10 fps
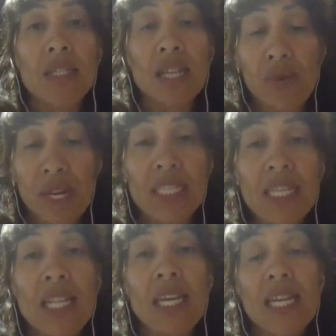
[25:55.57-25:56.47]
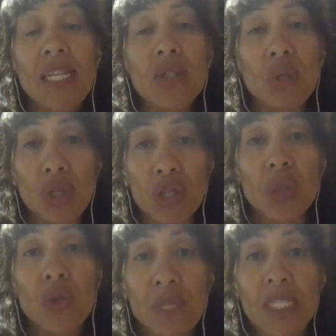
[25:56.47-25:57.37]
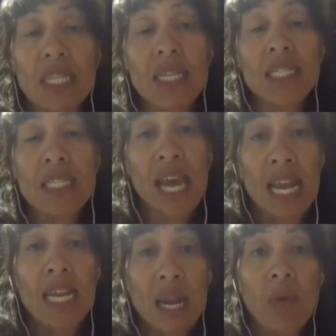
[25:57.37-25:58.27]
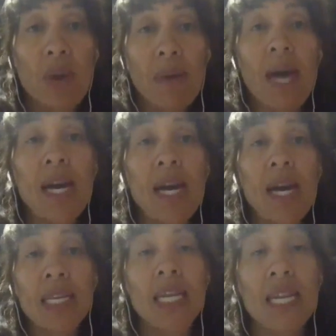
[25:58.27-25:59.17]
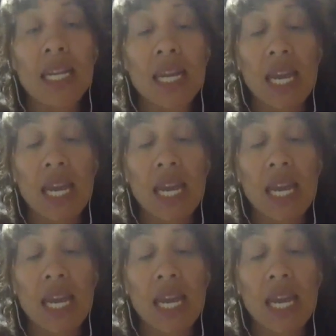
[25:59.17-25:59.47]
direct selling, traditional business, and network marketing.